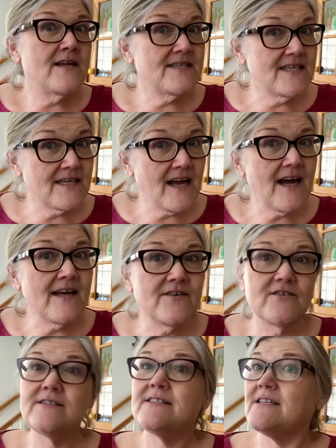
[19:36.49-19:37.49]
Did I
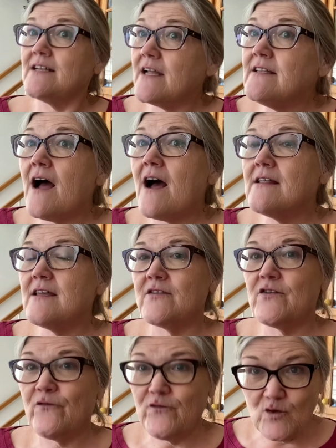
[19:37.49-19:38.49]
or did I not get
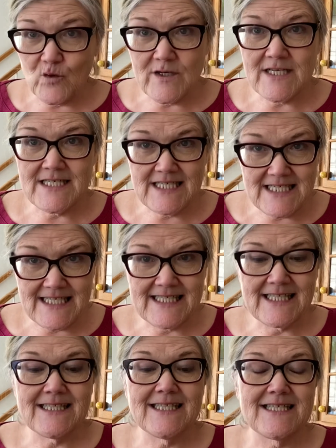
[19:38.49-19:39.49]
the Florentine
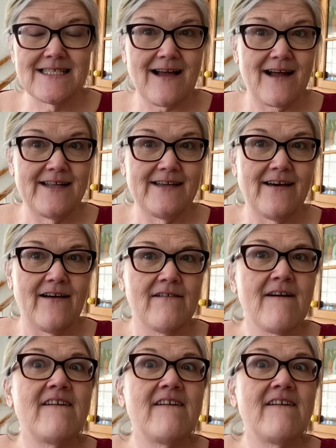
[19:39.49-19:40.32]
lasagna?